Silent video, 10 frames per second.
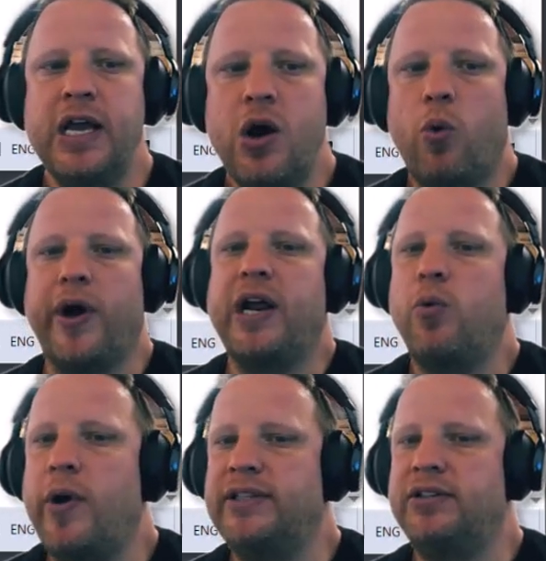What I
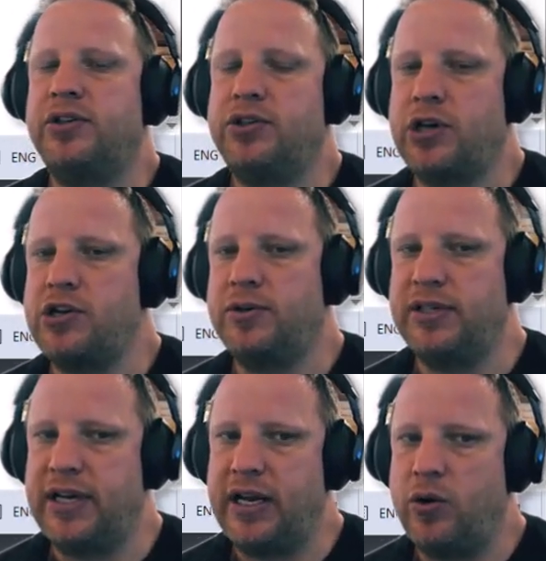wanted to show you
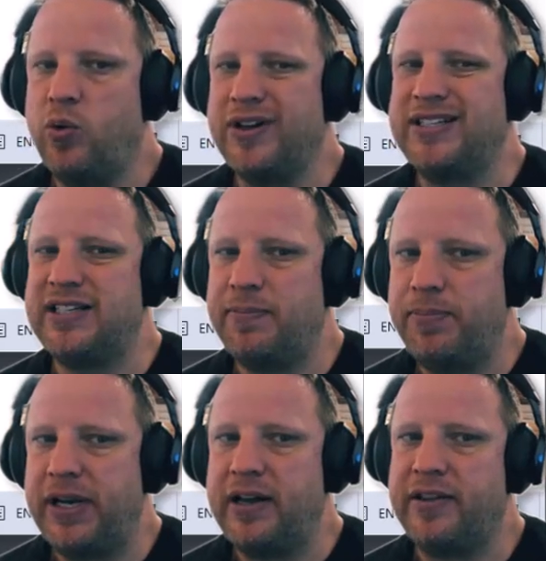today was
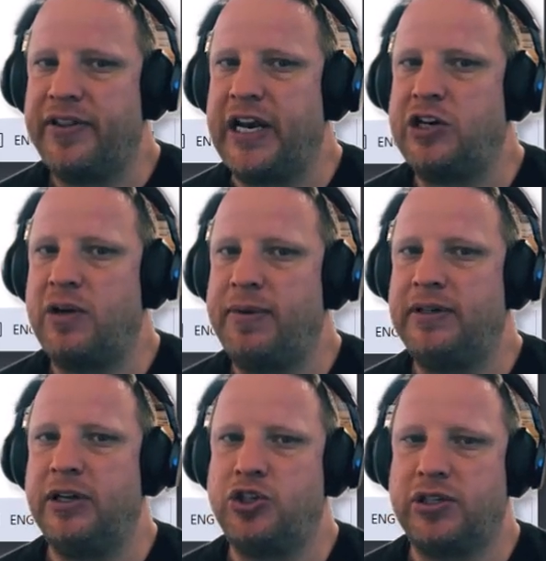simpler than Adobe
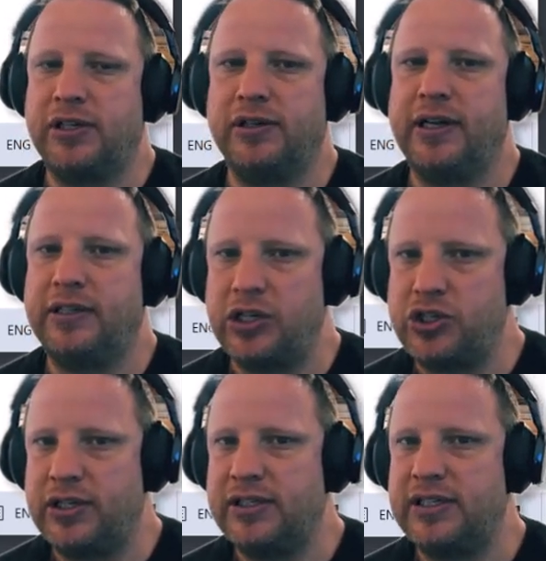Digital
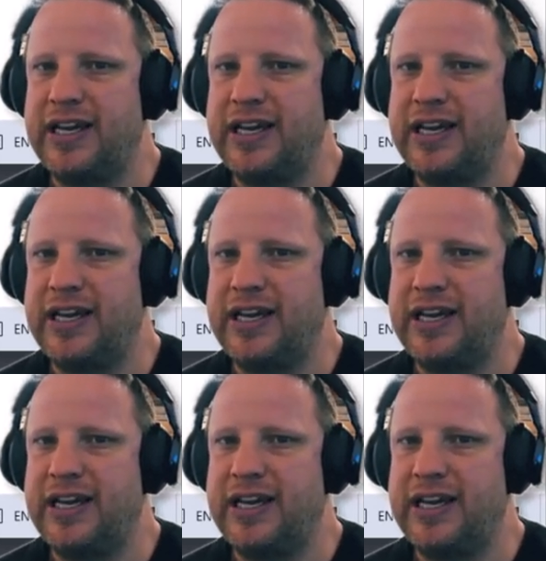Editions.